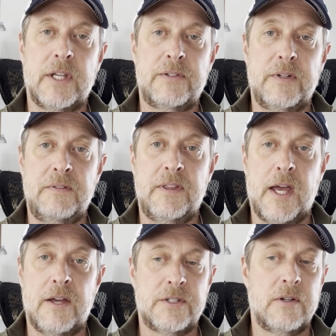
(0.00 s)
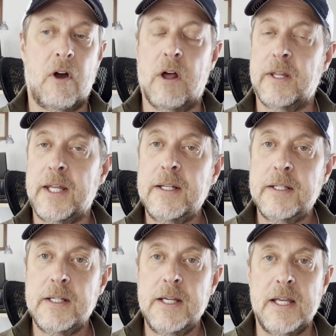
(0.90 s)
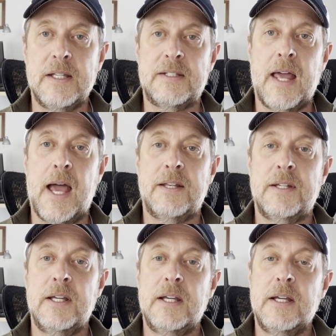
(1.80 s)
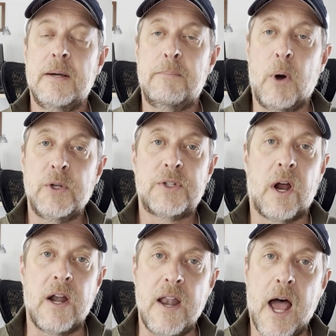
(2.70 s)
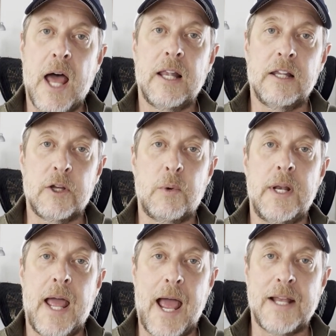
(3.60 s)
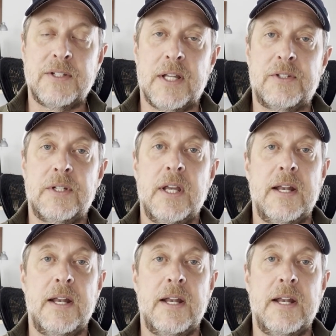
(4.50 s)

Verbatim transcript: that's 50,000 all in is that boats are not liquid assets.